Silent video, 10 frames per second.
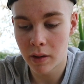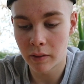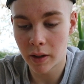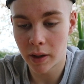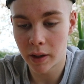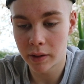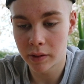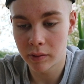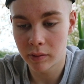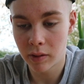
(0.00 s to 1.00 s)
I've had
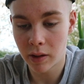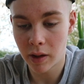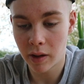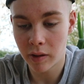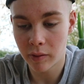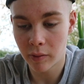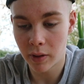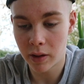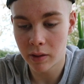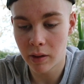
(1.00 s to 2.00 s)
a
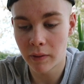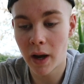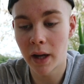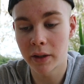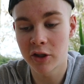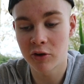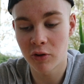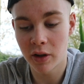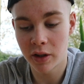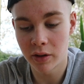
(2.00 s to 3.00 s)
93. If I had a
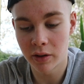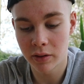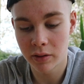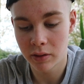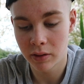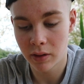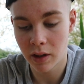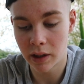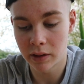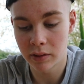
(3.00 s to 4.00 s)
striker
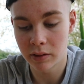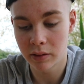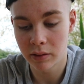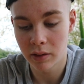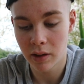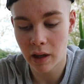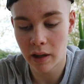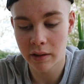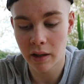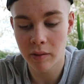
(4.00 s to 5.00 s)
and
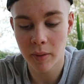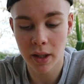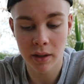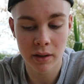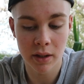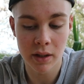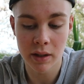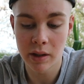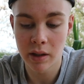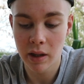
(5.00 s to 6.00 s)
a centre back,
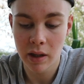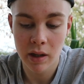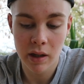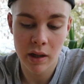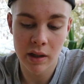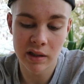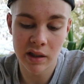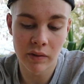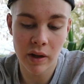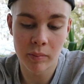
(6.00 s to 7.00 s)
say,
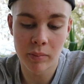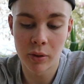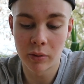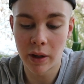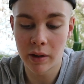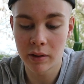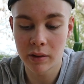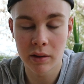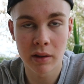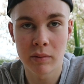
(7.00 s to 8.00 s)
instead of that Paul, ne- I
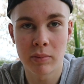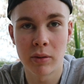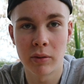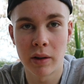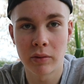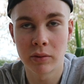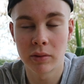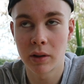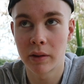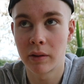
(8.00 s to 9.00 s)
uh, think it's Paul
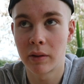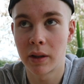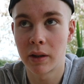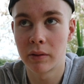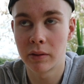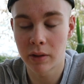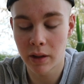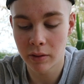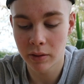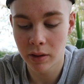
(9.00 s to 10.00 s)
Neville, I can't think of anything
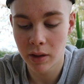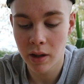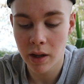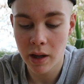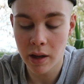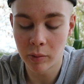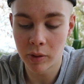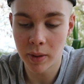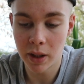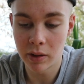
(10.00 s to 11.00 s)
else, it would
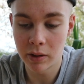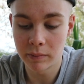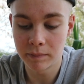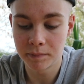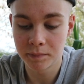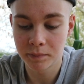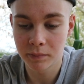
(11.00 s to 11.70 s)
have been um,